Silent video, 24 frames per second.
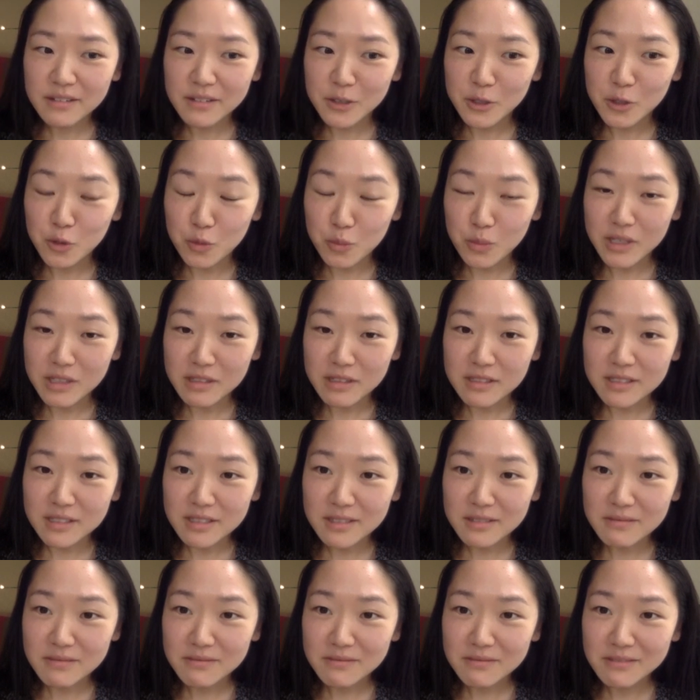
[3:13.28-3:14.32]

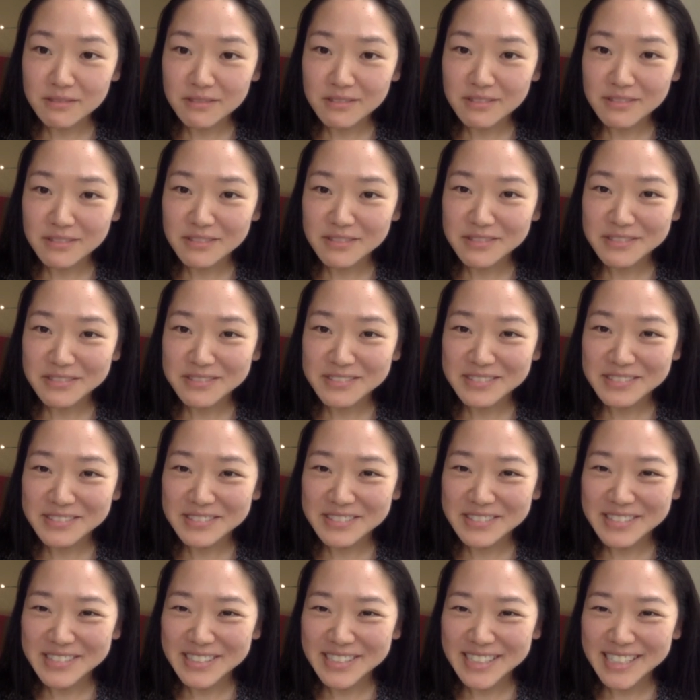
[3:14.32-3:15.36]
humans
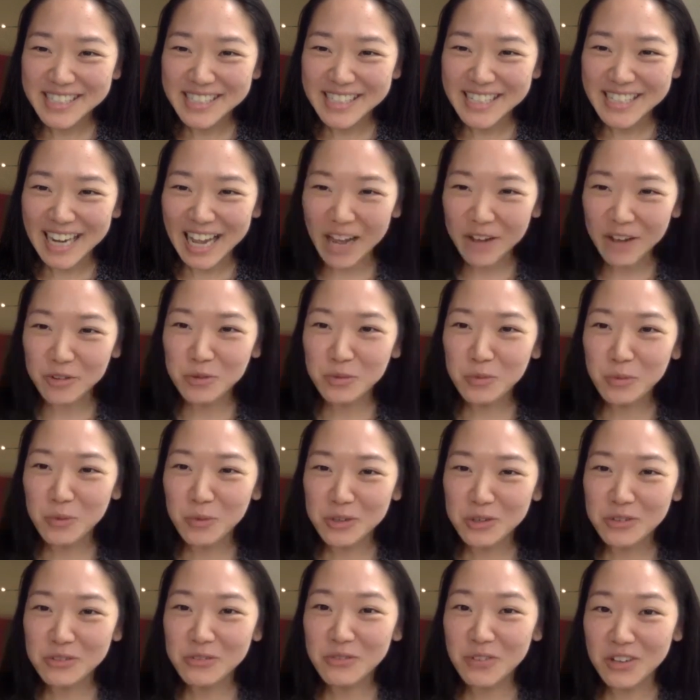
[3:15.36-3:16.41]
and how the
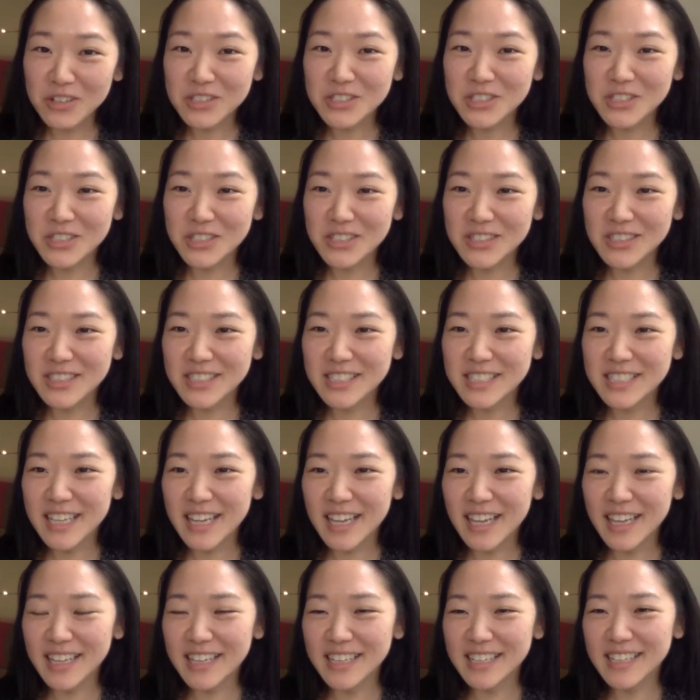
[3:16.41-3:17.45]
world functions
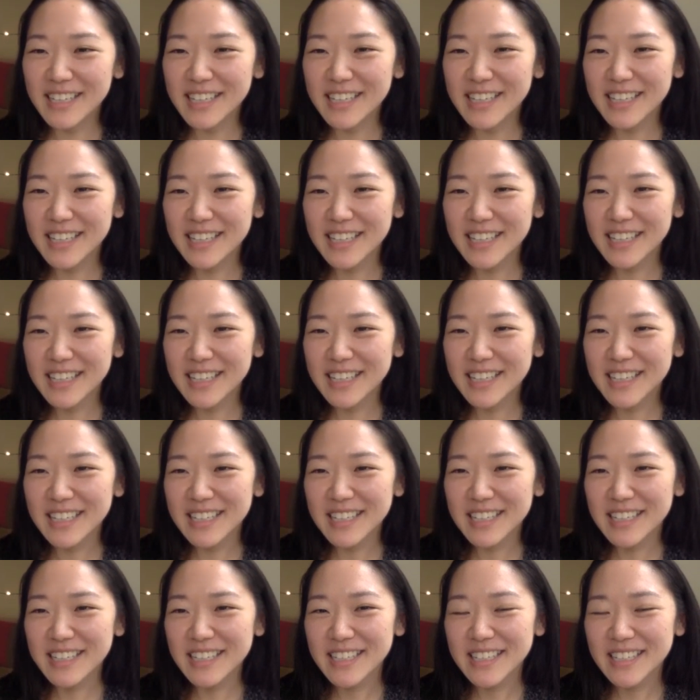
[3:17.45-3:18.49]
and
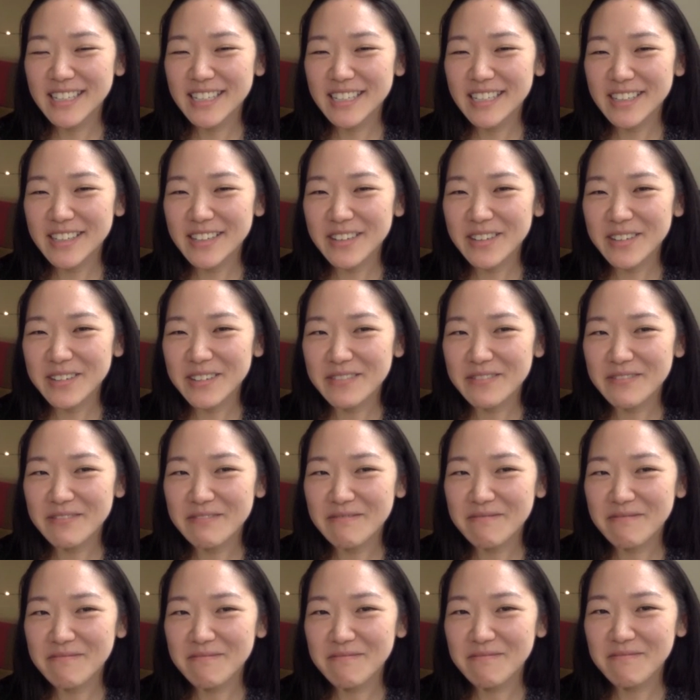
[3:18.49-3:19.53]

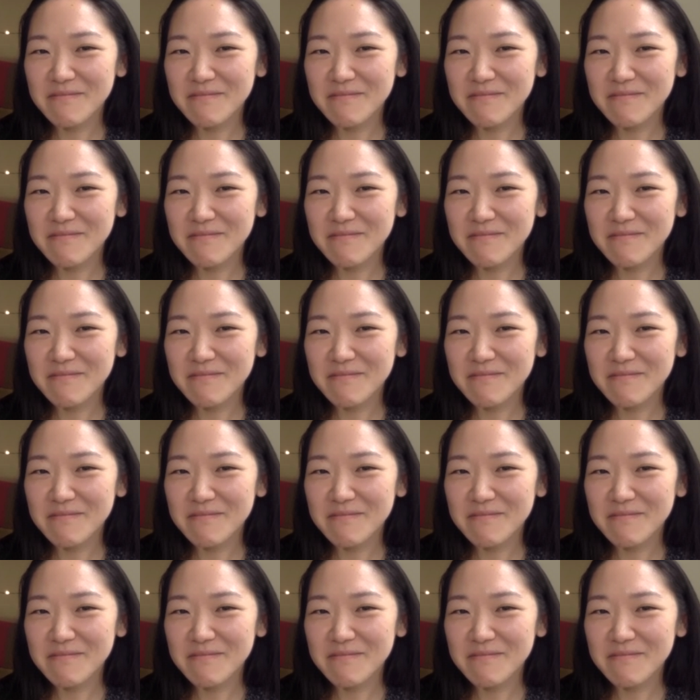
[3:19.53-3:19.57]
um,